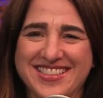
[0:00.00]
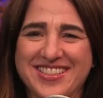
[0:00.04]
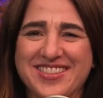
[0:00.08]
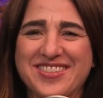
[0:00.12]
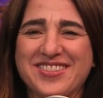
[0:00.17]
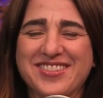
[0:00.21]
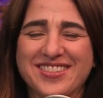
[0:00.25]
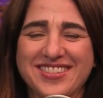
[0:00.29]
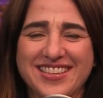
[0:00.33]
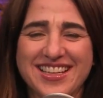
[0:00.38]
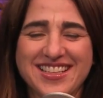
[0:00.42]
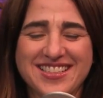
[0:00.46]
so
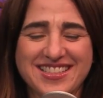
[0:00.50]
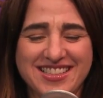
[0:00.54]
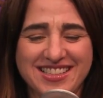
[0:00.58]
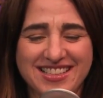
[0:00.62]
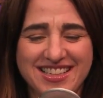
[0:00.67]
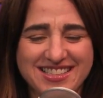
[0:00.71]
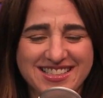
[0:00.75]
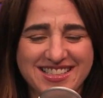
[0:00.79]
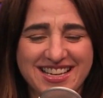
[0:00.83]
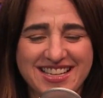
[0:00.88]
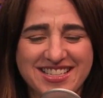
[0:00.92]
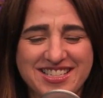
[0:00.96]
let's
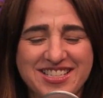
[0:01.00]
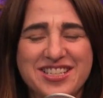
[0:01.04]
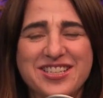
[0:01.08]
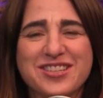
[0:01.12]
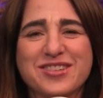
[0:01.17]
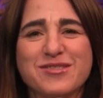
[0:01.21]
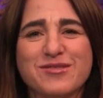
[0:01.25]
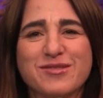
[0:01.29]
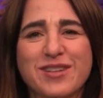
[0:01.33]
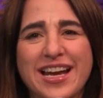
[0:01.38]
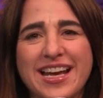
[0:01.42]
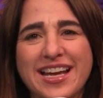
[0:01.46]
let's get to
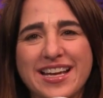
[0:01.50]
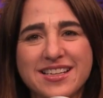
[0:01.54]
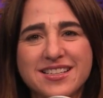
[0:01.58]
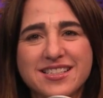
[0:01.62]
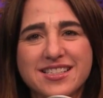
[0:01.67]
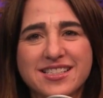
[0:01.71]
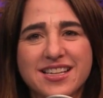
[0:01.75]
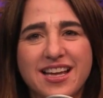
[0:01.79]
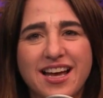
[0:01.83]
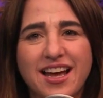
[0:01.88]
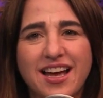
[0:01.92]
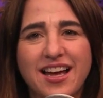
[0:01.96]
your
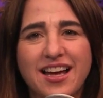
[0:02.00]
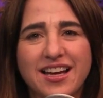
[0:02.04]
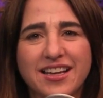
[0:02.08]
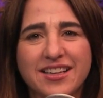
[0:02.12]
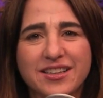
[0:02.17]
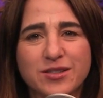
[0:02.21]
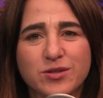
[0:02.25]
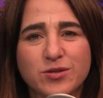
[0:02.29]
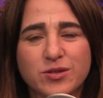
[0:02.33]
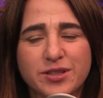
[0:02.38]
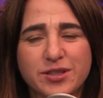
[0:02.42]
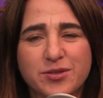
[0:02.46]
rant, uh,
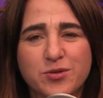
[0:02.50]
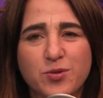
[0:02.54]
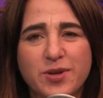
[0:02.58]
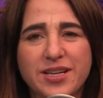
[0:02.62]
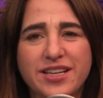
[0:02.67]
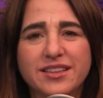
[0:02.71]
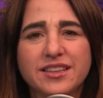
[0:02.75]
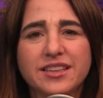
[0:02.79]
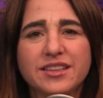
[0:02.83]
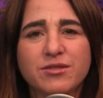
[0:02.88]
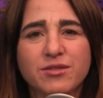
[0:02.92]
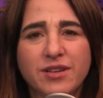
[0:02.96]
your your
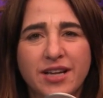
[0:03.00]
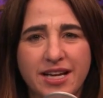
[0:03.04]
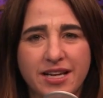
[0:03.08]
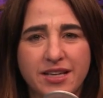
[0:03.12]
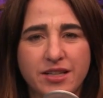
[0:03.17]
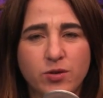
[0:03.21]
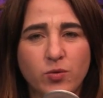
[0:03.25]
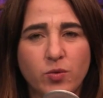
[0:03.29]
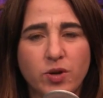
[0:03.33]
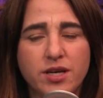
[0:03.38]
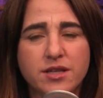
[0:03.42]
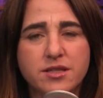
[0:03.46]
weekly rant.
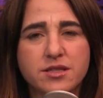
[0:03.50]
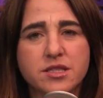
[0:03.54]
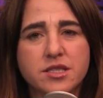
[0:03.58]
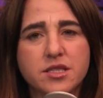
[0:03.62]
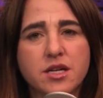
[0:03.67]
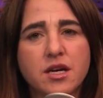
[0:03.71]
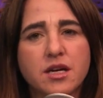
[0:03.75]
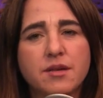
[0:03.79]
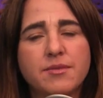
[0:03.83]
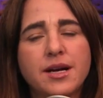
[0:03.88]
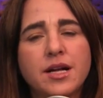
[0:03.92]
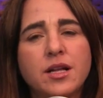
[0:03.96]
You wanted to
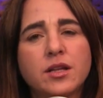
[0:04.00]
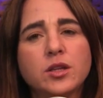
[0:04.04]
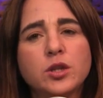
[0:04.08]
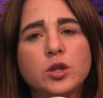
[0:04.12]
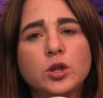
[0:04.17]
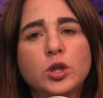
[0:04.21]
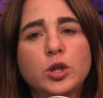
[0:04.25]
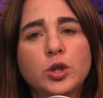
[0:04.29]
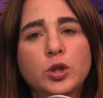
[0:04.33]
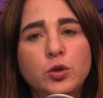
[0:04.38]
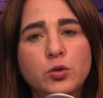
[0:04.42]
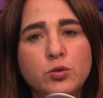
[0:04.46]
talk about
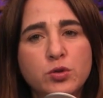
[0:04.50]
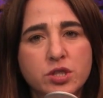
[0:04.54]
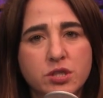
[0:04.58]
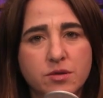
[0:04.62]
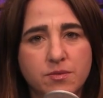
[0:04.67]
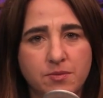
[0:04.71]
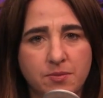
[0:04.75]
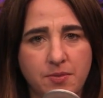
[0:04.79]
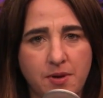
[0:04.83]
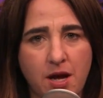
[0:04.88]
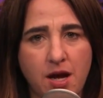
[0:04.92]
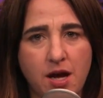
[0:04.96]
loot
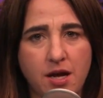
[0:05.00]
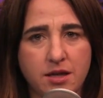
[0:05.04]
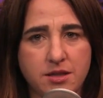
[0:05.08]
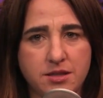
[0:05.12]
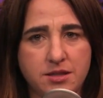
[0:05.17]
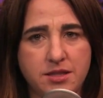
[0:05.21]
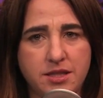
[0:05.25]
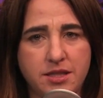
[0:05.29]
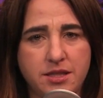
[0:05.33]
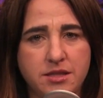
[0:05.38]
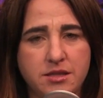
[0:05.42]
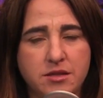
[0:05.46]

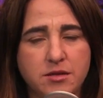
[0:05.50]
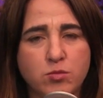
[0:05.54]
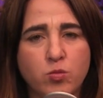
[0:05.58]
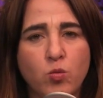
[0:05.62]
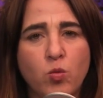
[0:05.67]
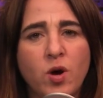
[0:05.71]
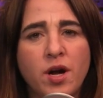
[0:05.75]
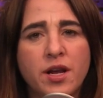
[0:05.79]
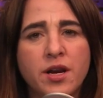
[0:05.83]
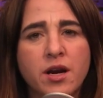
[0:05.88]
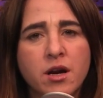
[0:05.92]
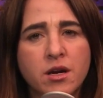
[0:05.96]
boxes.
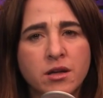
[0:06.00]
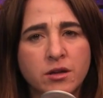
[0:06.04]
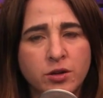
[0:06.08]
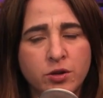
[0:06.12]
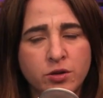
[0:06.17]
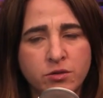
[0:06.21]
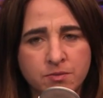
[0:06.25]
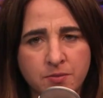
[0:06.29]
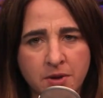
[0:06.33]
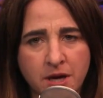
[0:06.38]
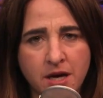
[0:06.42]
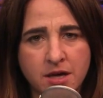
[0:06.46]
What are
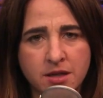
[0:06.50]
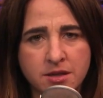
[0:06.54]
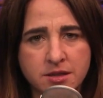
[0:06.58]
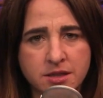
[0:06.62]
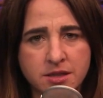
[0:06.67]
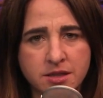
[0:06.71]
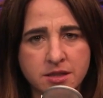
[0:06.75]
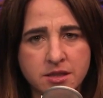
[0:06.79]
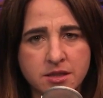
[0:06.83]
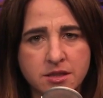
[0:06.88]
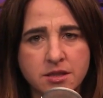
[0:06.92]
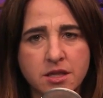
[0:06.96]
loot
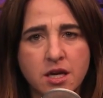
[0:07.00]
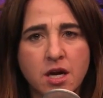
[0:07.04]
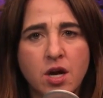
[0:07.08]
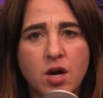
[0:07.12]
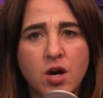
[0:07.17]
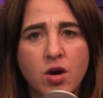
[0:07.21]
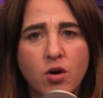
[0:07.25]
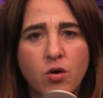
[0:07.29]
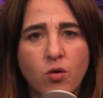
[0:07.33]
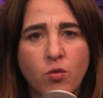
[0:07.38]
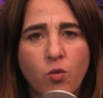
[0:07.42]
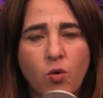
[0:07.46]
boxes?
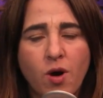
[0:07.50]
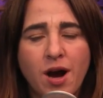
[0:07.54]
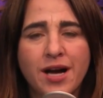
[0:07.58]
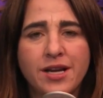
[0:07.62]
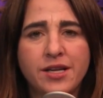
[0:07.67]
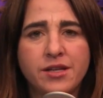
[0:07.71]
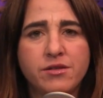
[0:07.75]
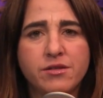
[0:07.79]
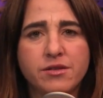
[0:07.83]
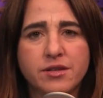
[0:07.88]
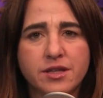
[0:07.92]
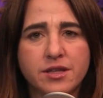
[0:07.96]
Why
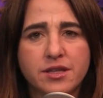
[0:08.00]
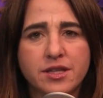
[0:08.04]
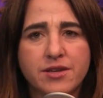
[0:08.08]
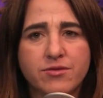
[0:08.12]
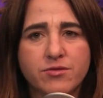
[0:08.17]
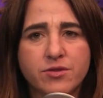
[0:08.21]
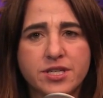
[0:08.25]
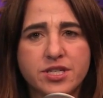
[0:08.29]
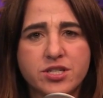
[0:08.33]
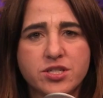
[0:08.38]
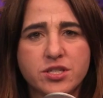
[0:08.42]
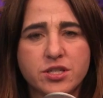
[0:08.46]
do you think they've
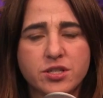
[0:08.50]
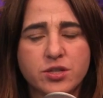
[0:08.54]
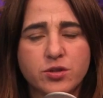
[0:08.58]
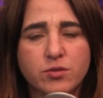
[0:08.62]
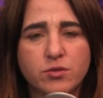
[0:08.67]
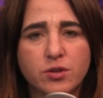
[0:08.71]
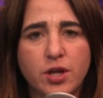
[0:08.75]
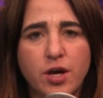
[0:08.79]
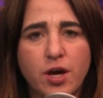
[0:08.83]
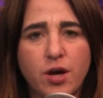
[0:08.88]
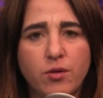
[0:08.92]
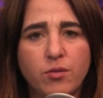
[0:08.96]
reached a new
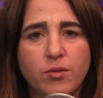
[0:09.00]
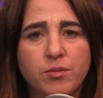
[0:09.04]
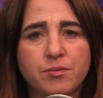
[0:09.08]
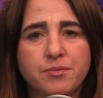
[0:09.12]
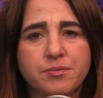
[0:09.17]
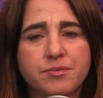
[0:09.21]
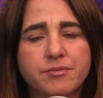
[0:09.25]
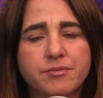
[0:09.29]
low?